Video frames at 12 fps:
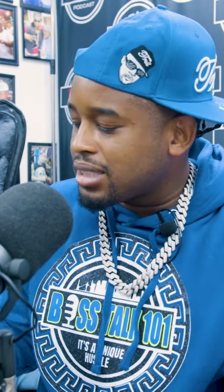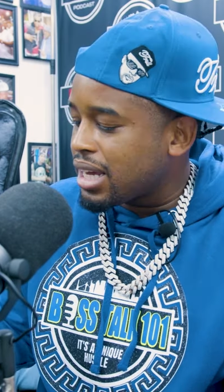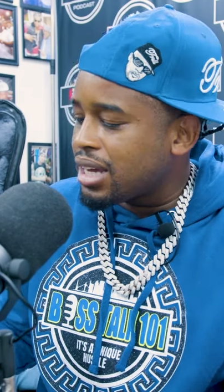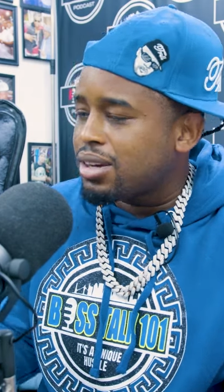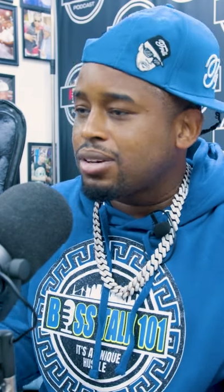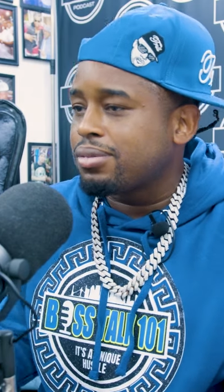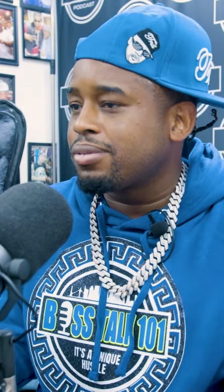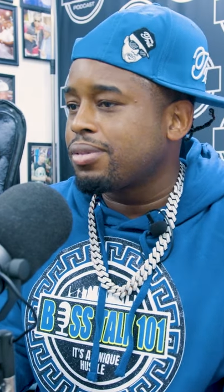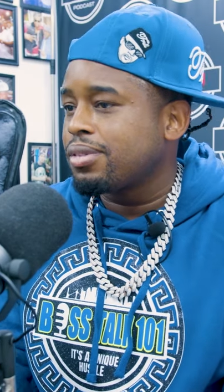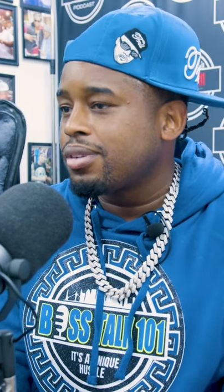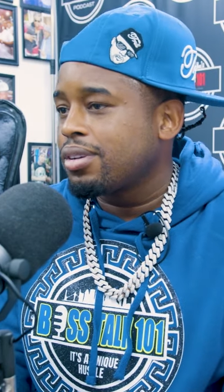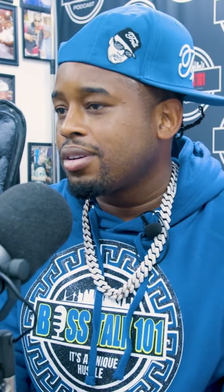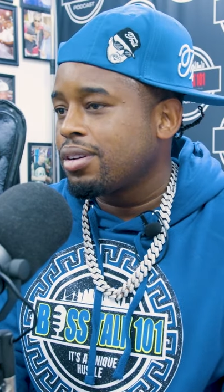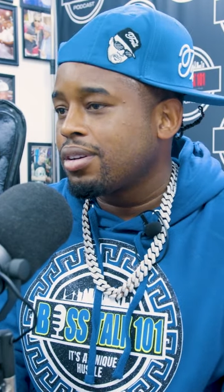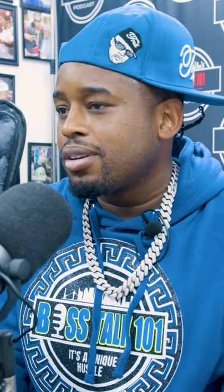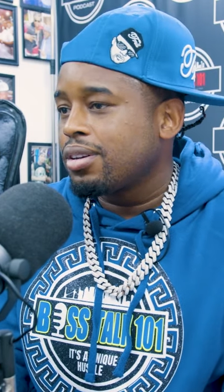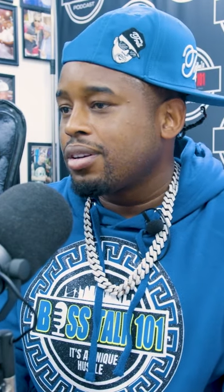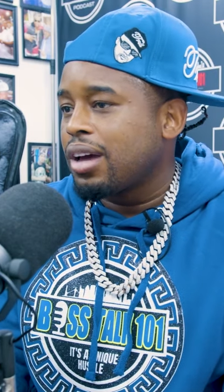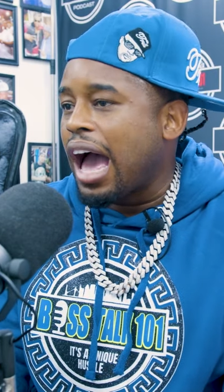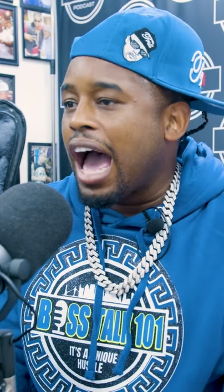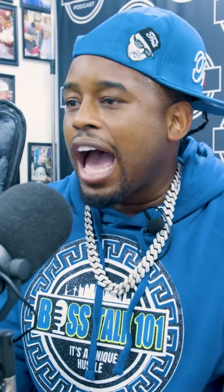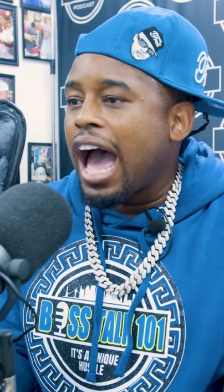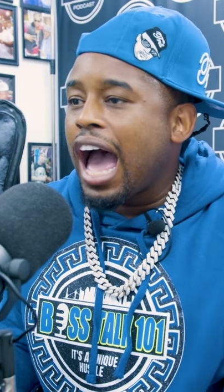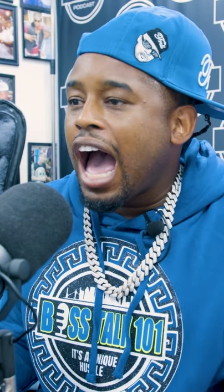I just hang up.
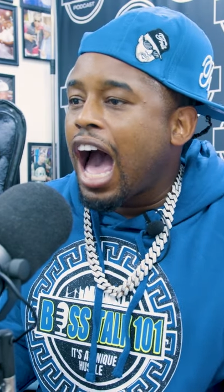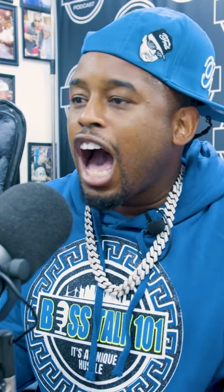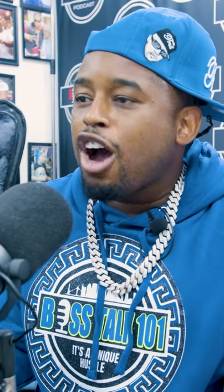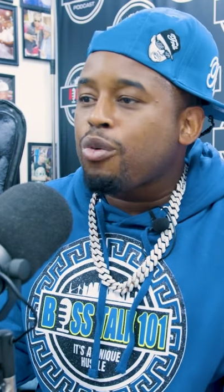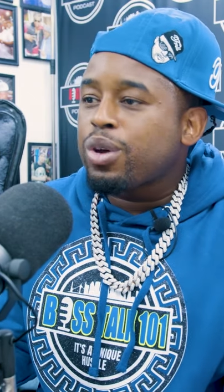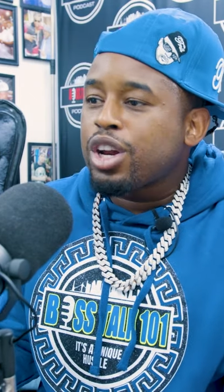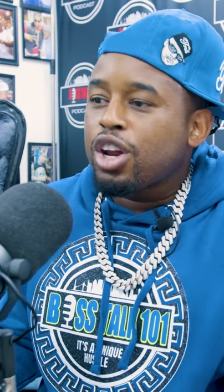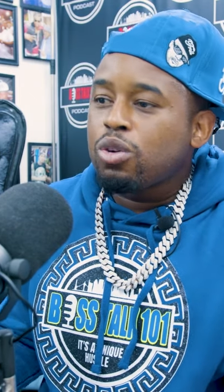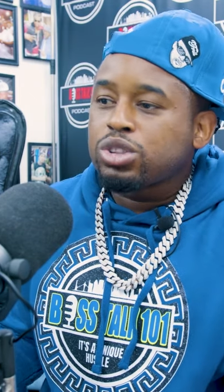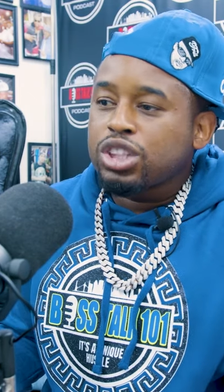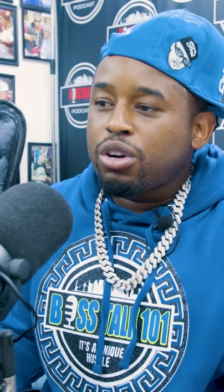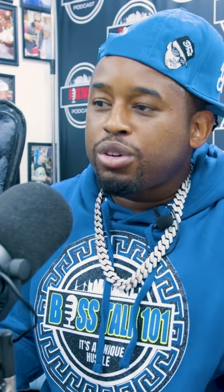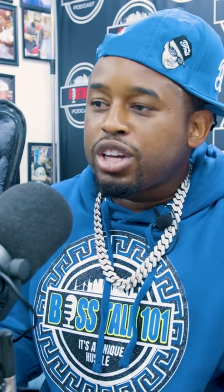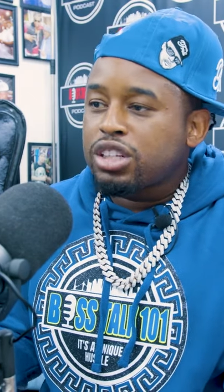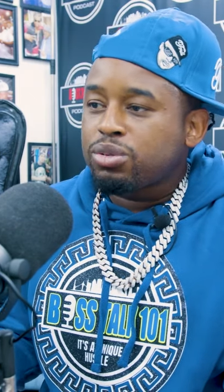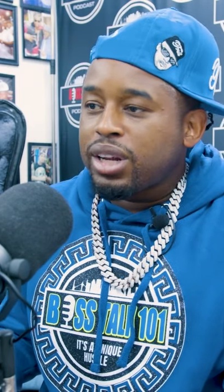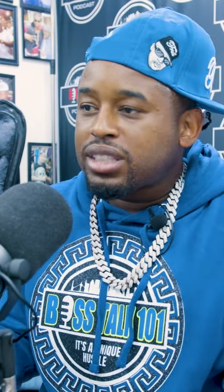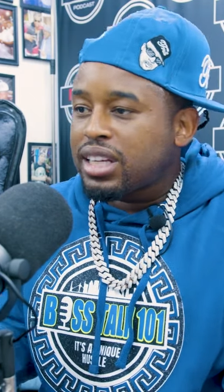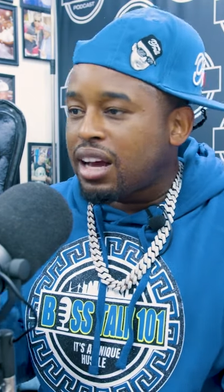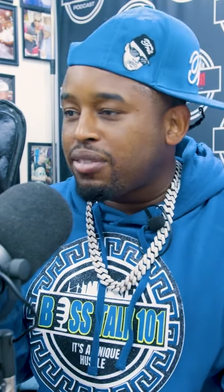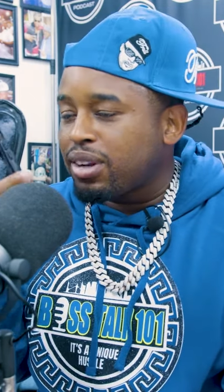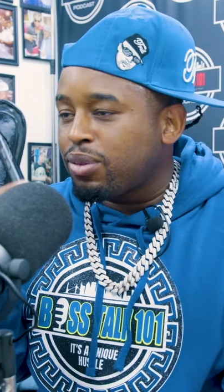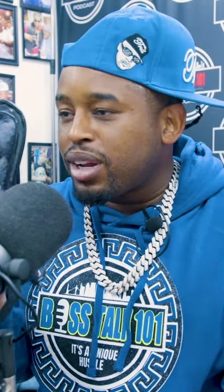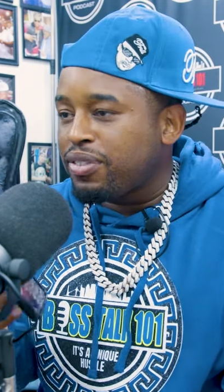I I already know certain niggas when they say
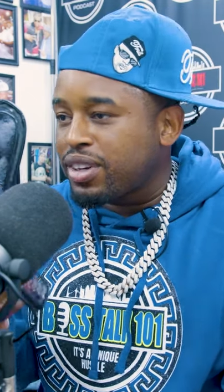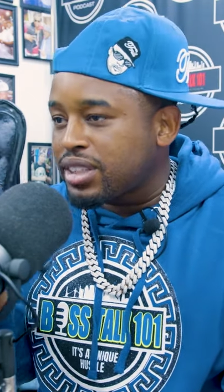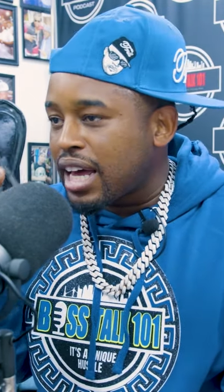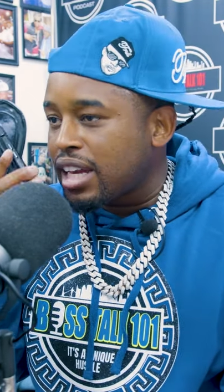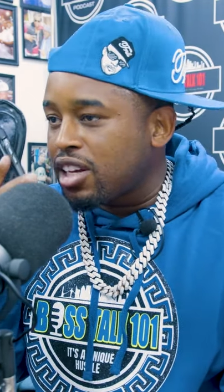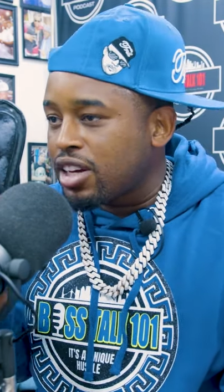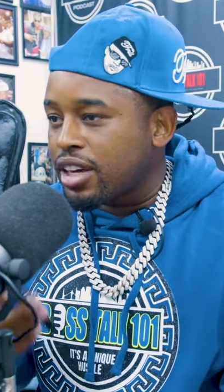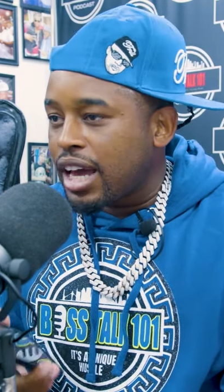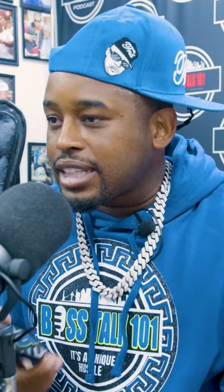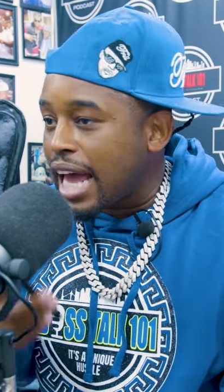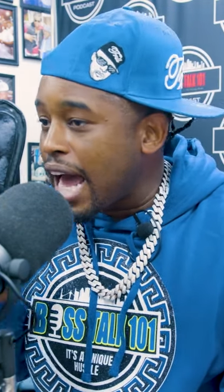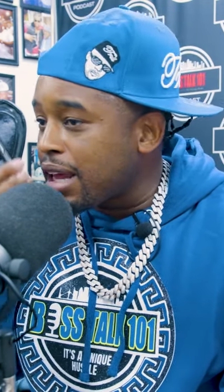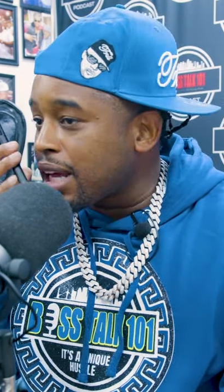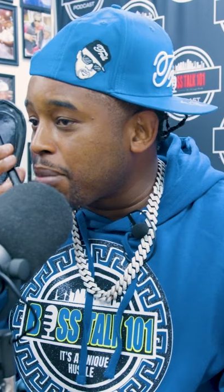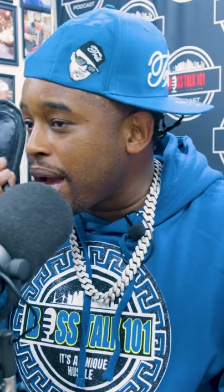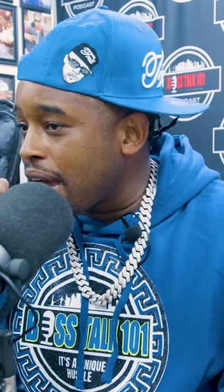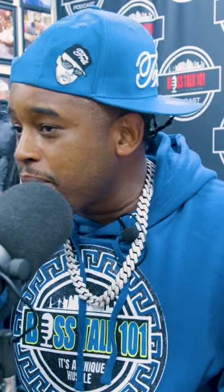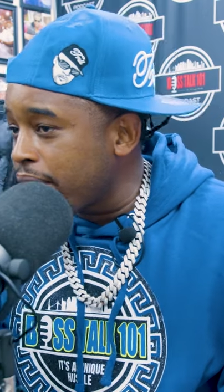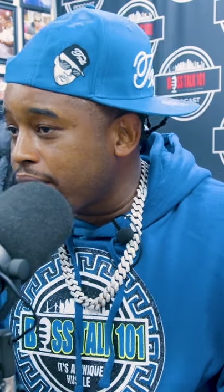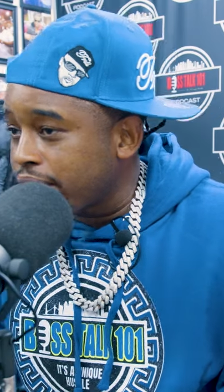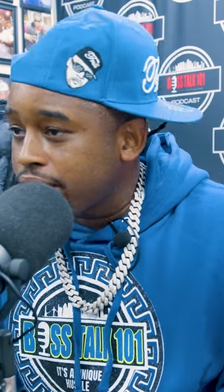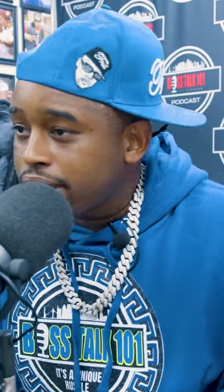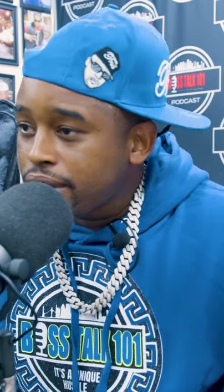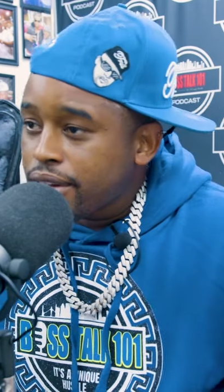when they finna say I love you. I say, I ain't damn call you
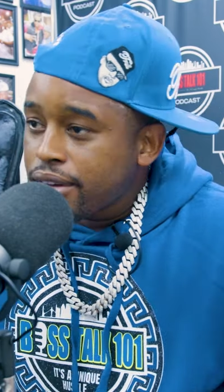back.